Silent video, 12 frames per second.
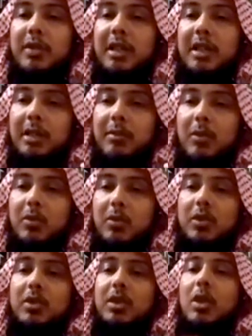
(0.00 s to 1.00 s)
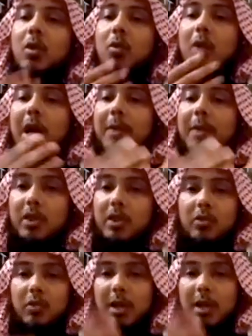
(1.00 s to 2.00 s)
If you're feeling the emotions,
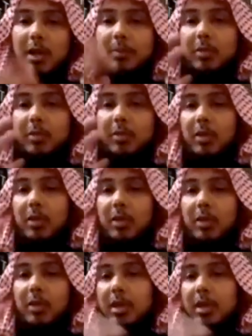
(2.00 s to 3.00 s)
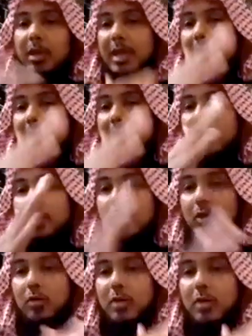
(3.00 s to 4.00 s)
wipe your chest, wipe your head
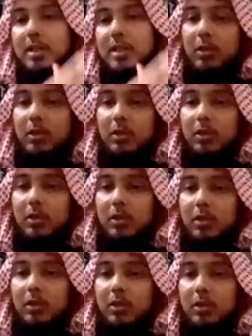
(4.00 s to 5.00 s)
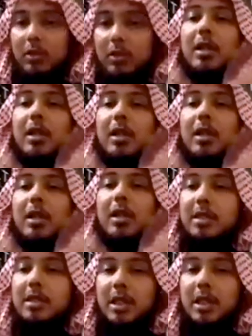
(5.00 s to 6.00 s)
anti-clockwise like you're doing, intending,
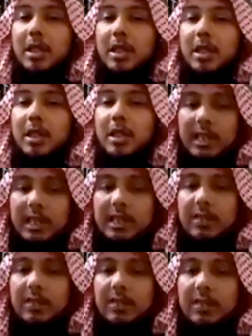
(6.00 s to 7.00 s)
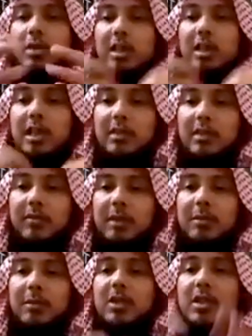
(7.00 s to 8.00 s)
oh Allah, burn these negative
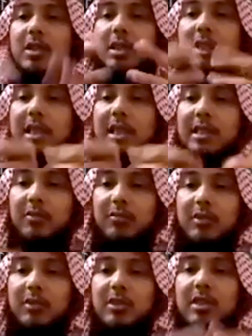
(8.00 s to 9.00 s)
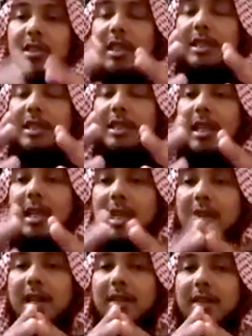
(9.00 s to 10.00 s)
thoughts, negative images, negative
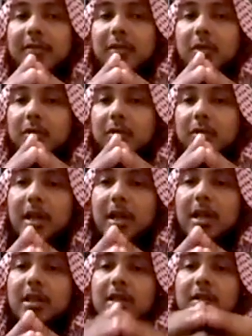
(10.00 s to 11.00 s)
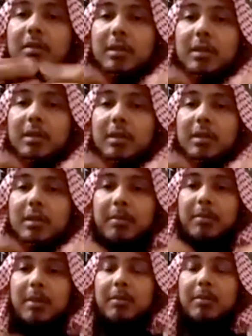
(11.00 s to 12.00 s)
visions that I have of the past,
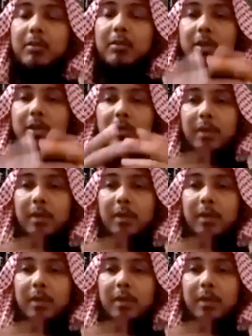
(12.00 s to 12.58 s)
the memories.